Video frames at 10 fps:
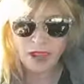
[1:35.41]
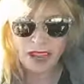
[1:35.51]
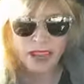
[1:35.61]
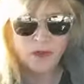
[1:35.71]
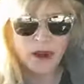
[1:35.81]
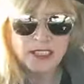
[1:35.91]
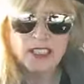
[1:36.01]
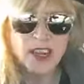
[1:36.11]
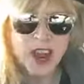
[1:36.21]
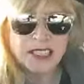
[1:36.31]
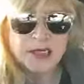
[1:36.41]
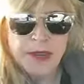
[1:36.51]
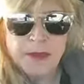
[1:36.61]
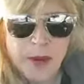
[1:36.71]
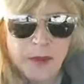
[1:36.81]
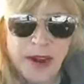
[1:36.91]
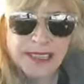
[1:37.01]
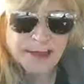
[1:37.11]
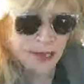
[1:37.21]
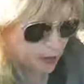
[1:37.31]
and wanted to talk to me about
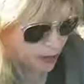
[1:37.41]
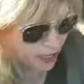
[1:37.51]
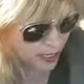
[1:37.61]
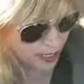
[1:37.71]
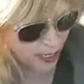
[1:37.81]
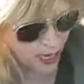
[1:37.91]
proximity marketing,